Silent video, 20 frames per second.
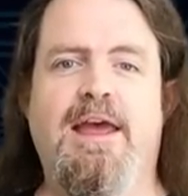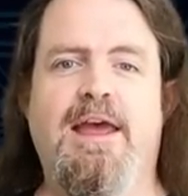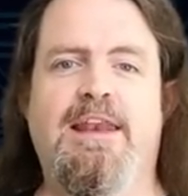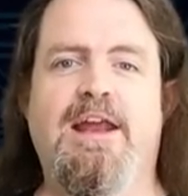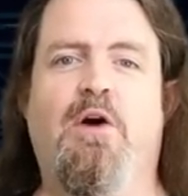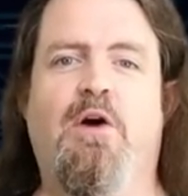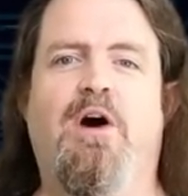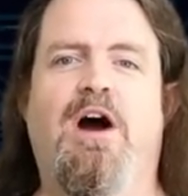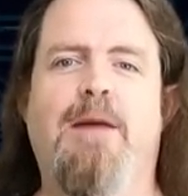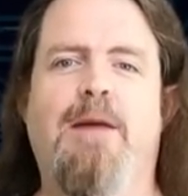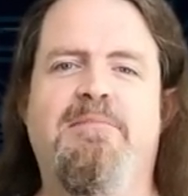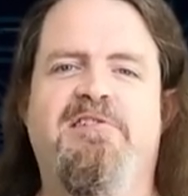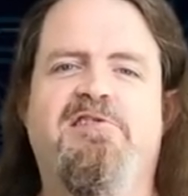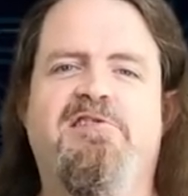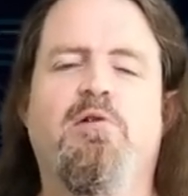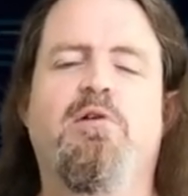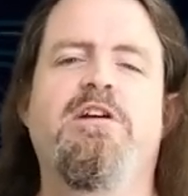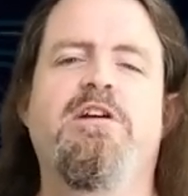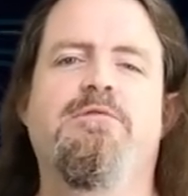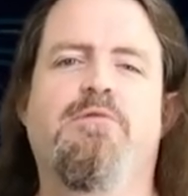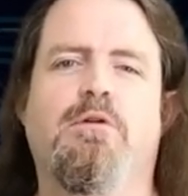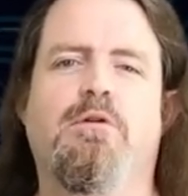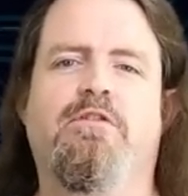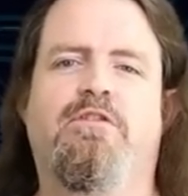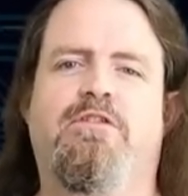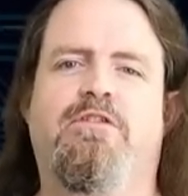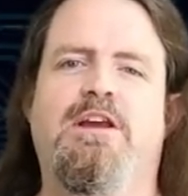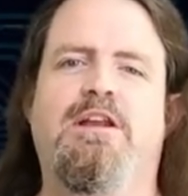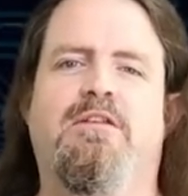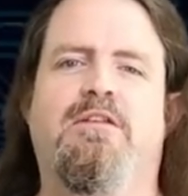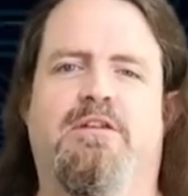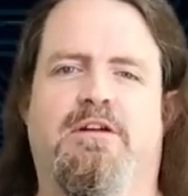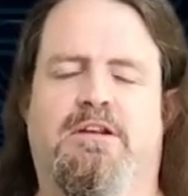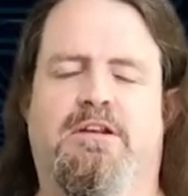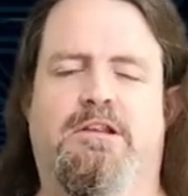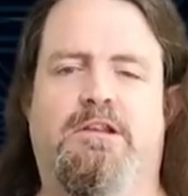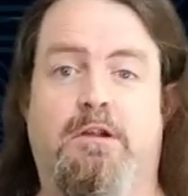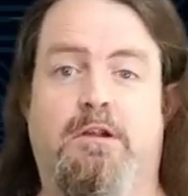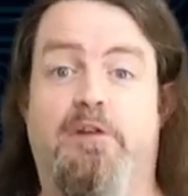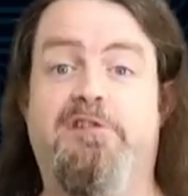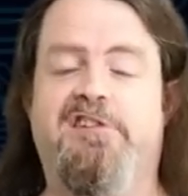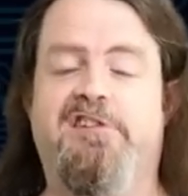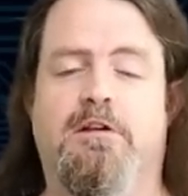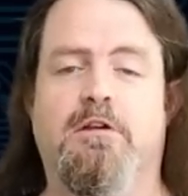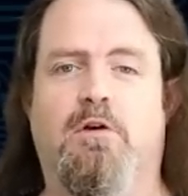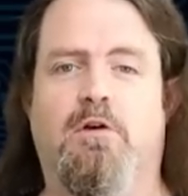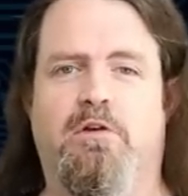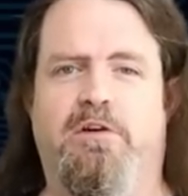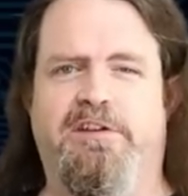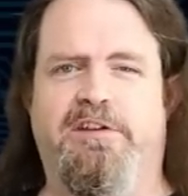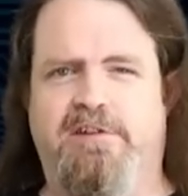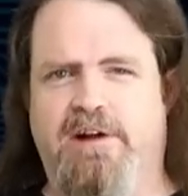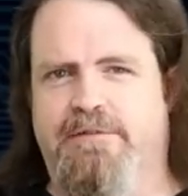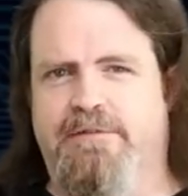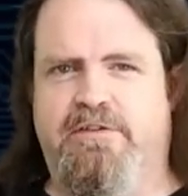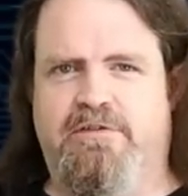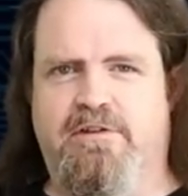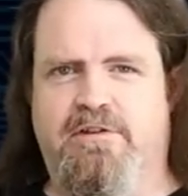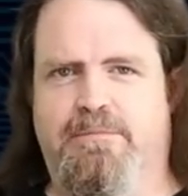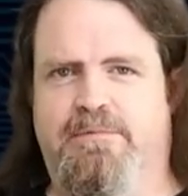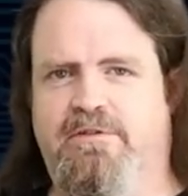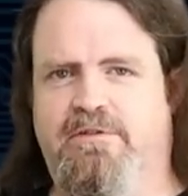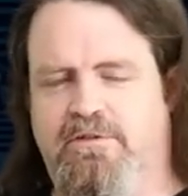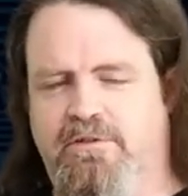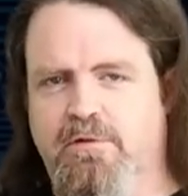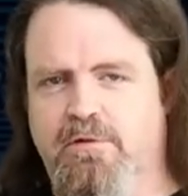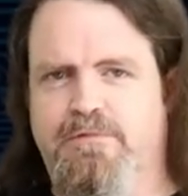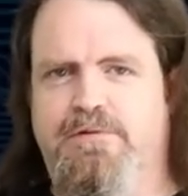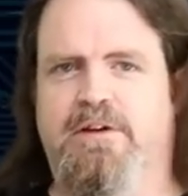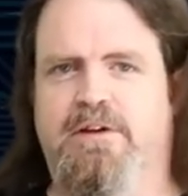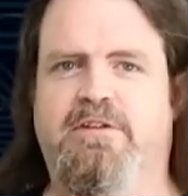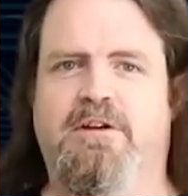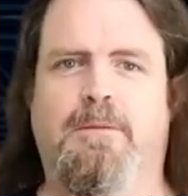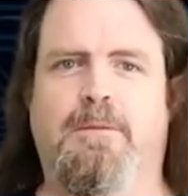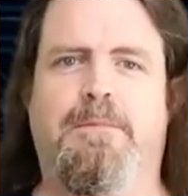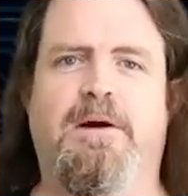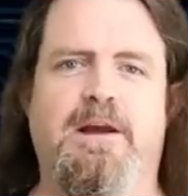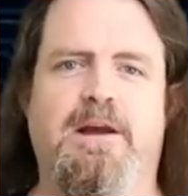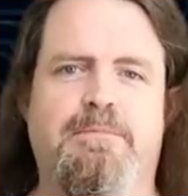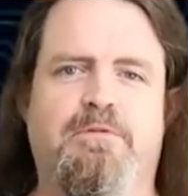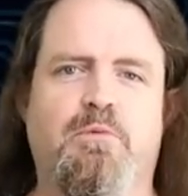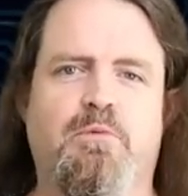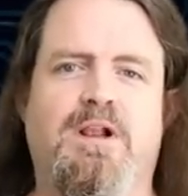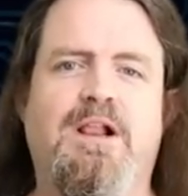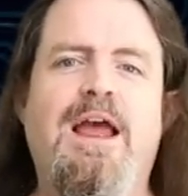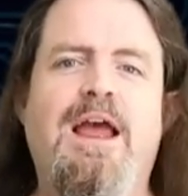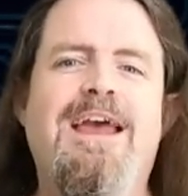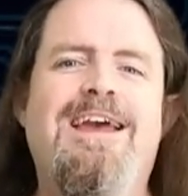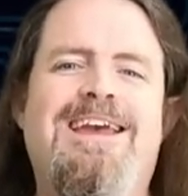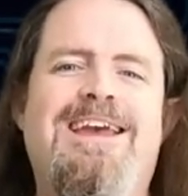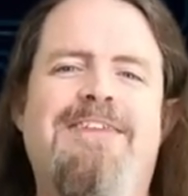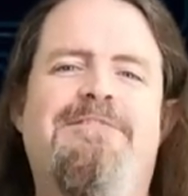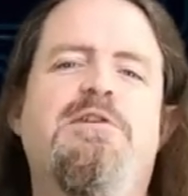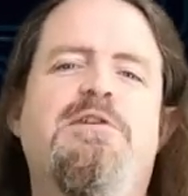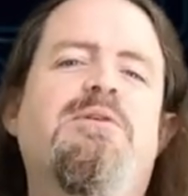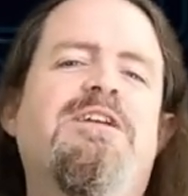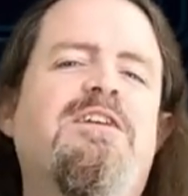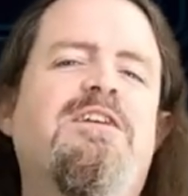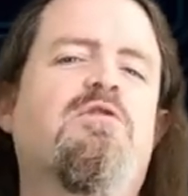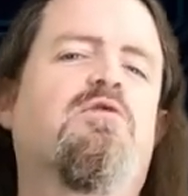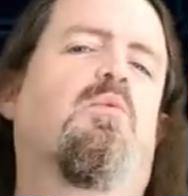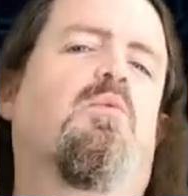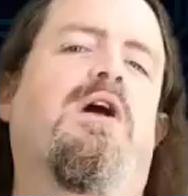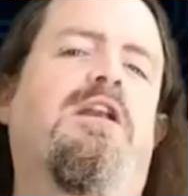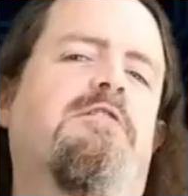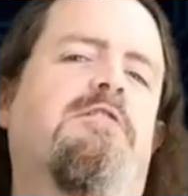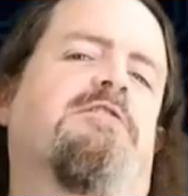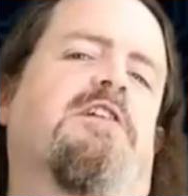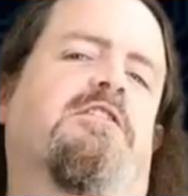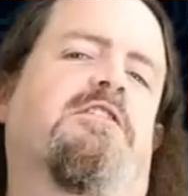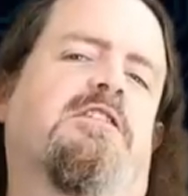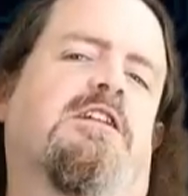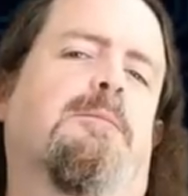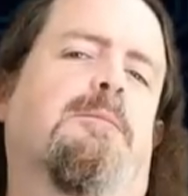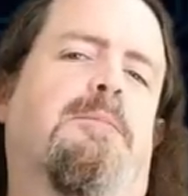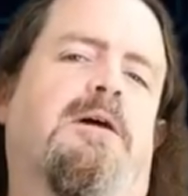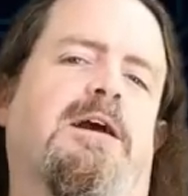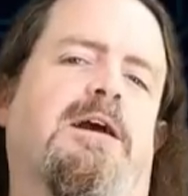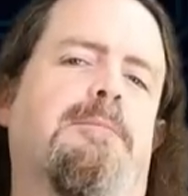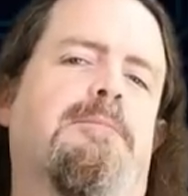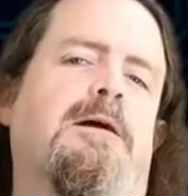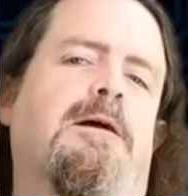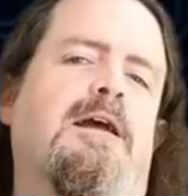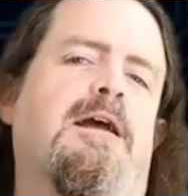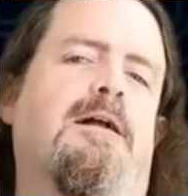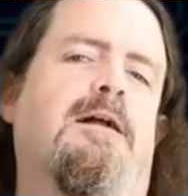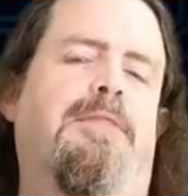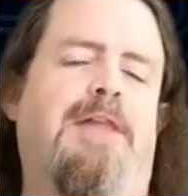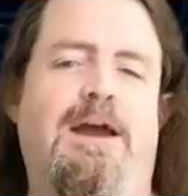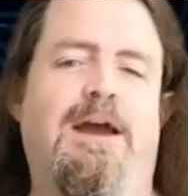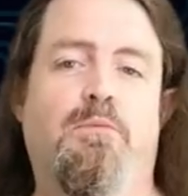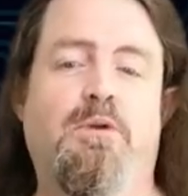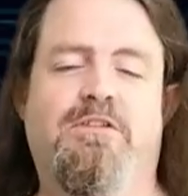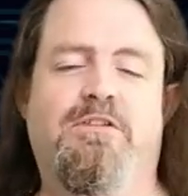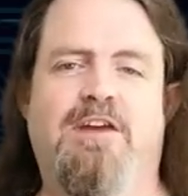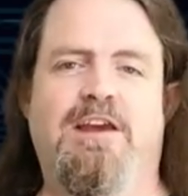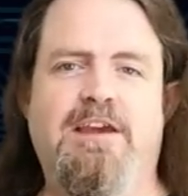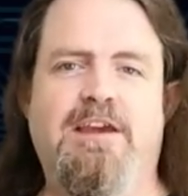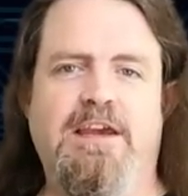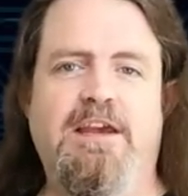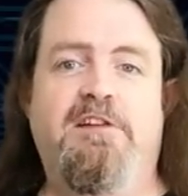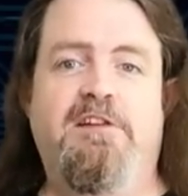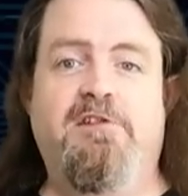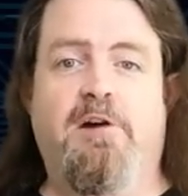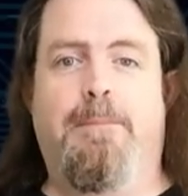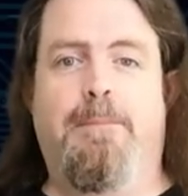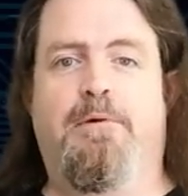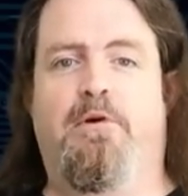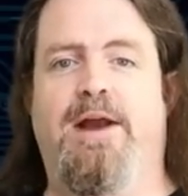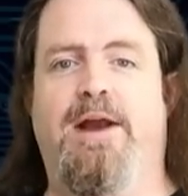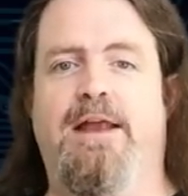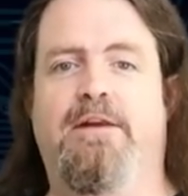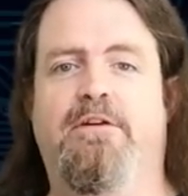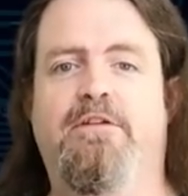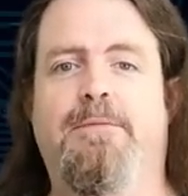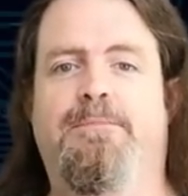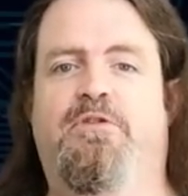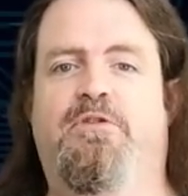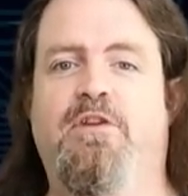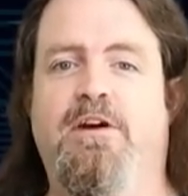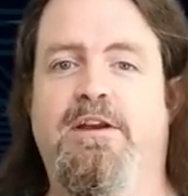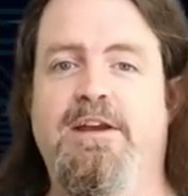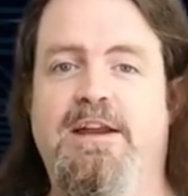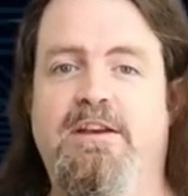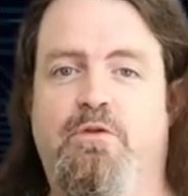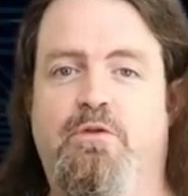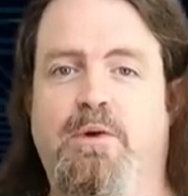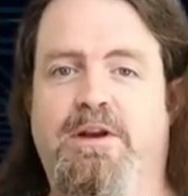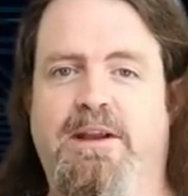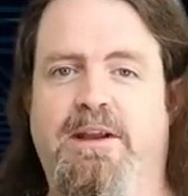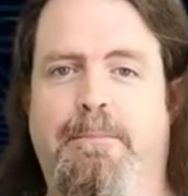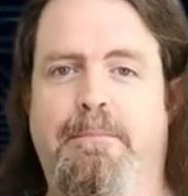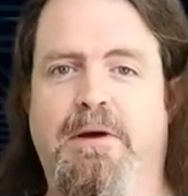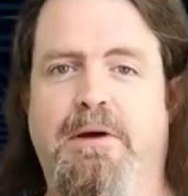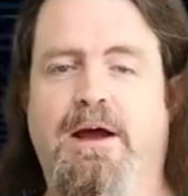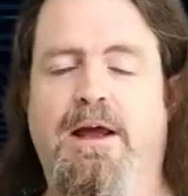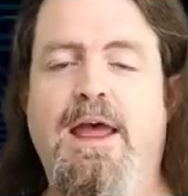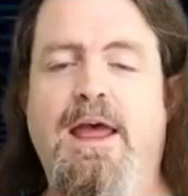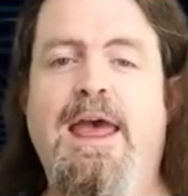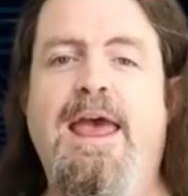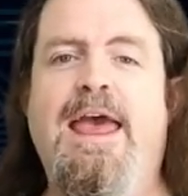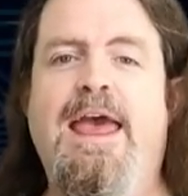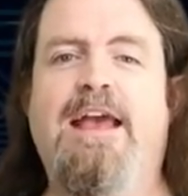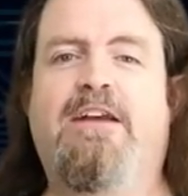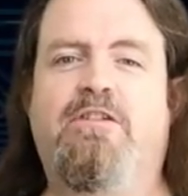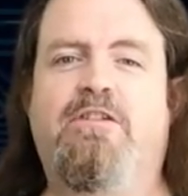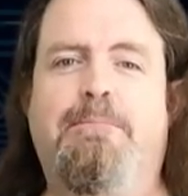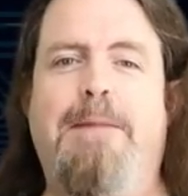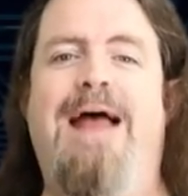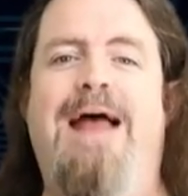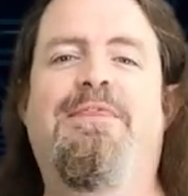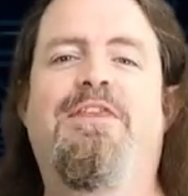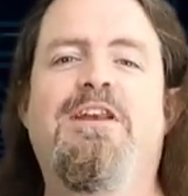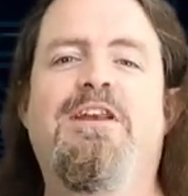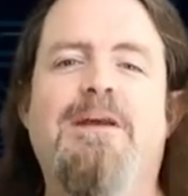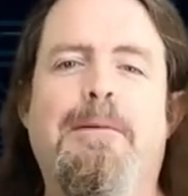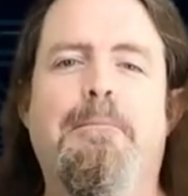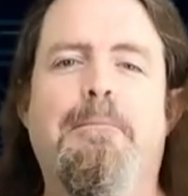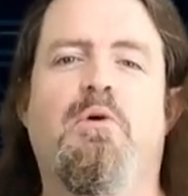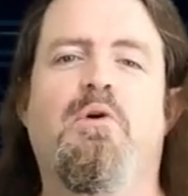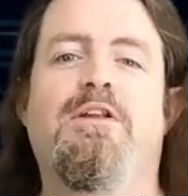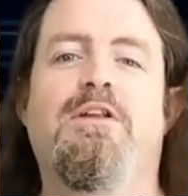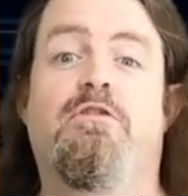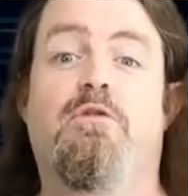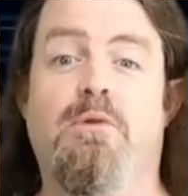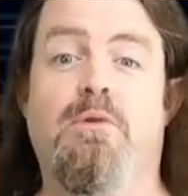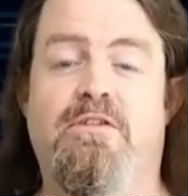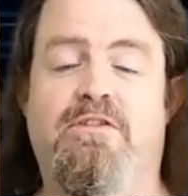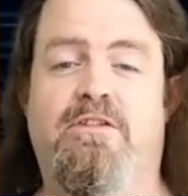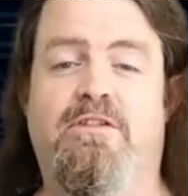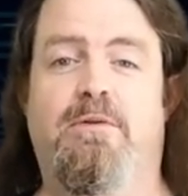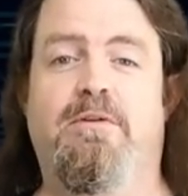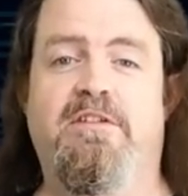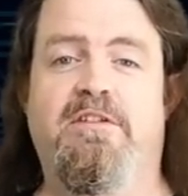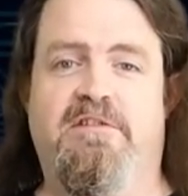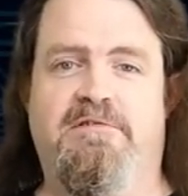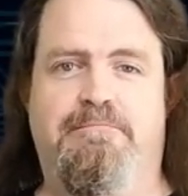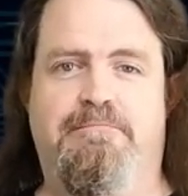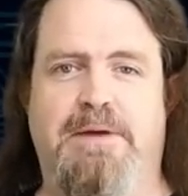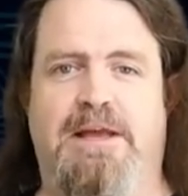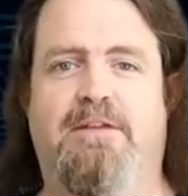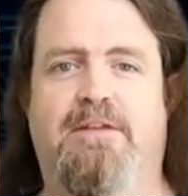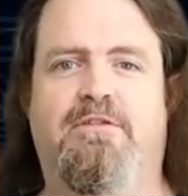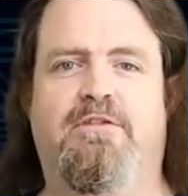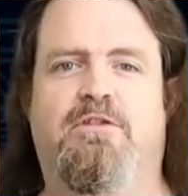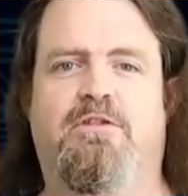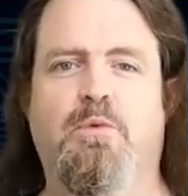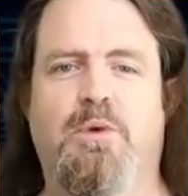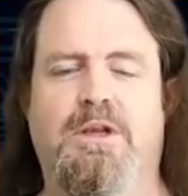Now, I'm sure you've all seen the logical OR in JavaScript. It's two vertical pipes. Well, if you only use one vertical pipe, that will take each operand, turn it into a number, expand the number into a series of bits, do a